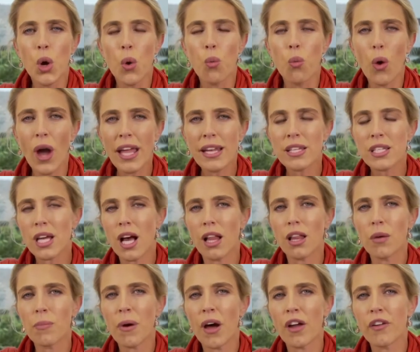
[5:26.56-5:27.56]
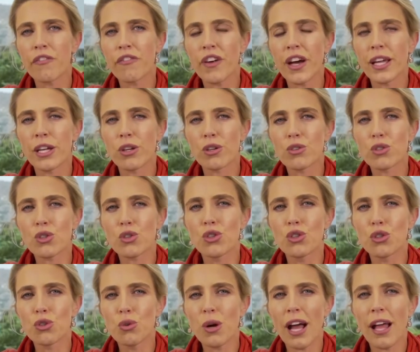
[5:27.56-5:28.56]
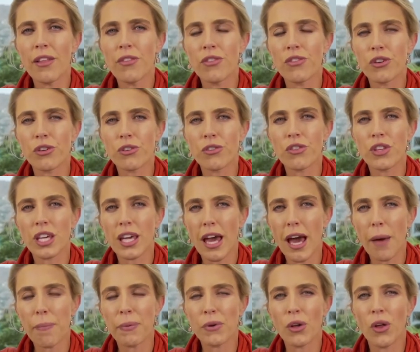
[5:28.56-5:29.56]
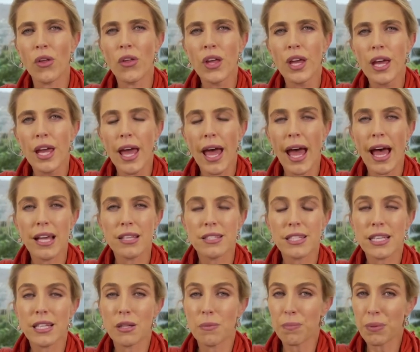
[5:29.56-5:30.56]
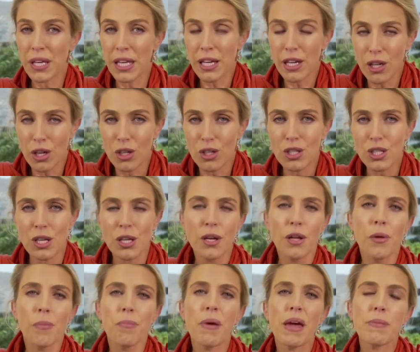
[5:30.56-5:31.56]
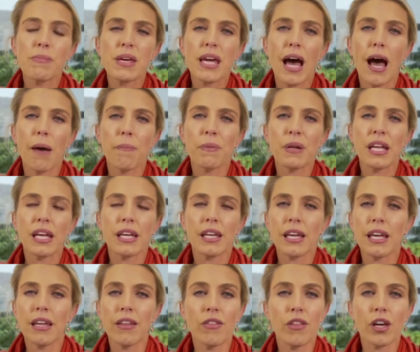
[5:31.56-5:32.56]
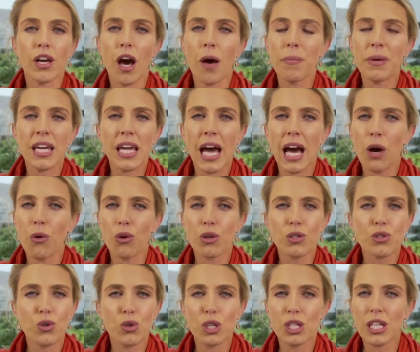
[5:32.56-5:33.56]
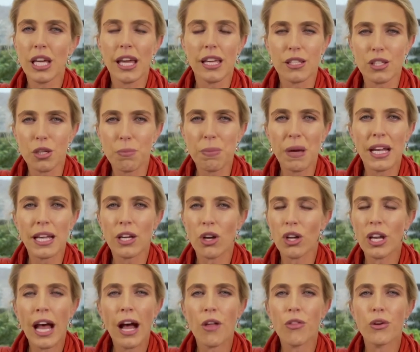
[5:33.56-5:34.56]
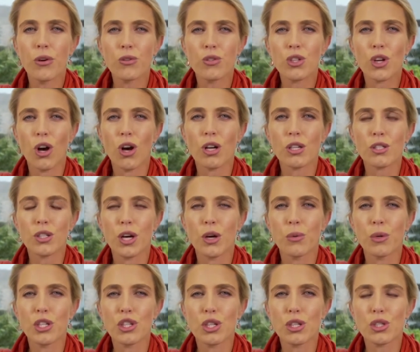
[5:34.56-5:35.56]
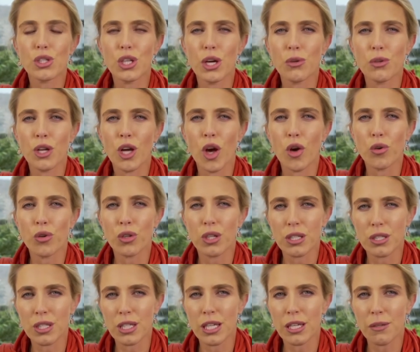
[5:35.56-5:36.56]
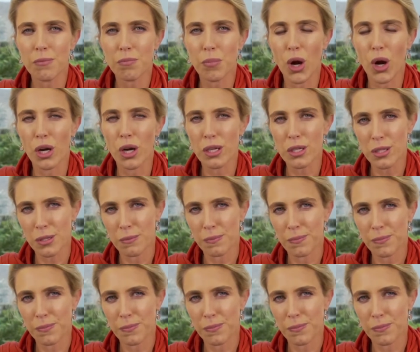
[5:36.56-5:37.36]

when Taliban fighters do enter the capital, as it appears may be happening in the coming hours or days, depending on how those talks go. We just don't know. Christy, Boris.